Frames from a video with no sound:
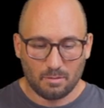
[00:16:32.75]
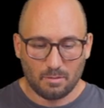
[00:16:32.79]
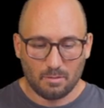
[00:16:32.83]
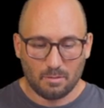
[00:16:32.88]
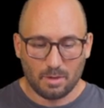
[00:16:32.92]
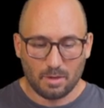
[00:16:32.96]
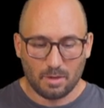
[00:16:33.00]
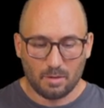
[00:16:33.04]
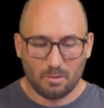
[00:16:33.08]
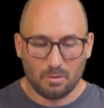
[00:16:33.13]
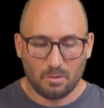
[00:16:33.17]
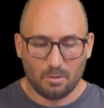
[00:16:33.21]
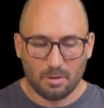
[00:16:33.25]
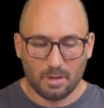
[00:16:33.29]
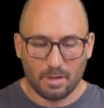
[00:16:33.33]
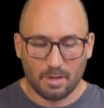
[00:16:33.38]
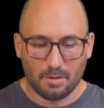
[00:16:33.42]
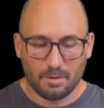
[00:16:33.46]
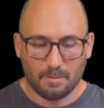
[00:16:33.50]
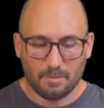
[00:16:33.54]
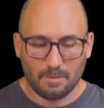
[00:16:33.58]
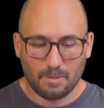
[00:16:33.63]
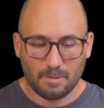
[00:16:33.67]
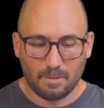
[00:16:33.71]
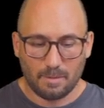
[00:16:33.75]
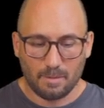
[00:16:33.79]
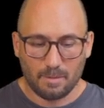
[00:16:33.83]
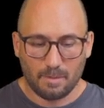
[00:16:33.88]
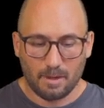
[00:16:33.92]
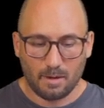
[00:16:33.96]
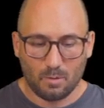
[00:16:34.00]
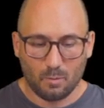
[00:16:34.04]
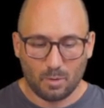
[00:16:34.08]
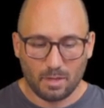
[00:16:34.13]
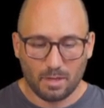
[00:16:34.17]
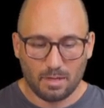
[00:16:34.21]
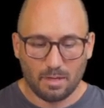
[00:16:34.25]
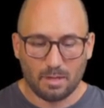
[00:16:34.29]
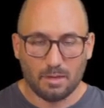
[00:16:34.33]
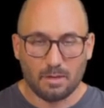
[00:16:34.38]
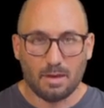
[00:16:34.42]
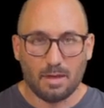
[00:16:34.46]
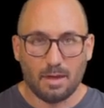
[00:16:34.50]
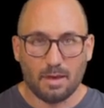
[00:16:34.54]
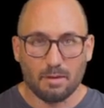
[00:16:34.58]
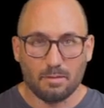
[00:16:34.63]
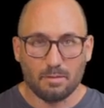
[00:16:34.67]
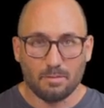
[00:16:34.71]
recording that we did
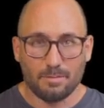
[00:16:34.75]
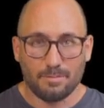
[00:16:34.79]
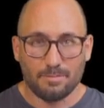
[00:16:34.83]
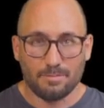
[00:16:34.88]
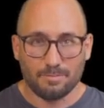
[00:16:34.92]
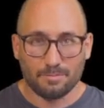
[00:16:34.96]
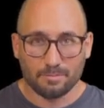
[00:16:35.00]
now.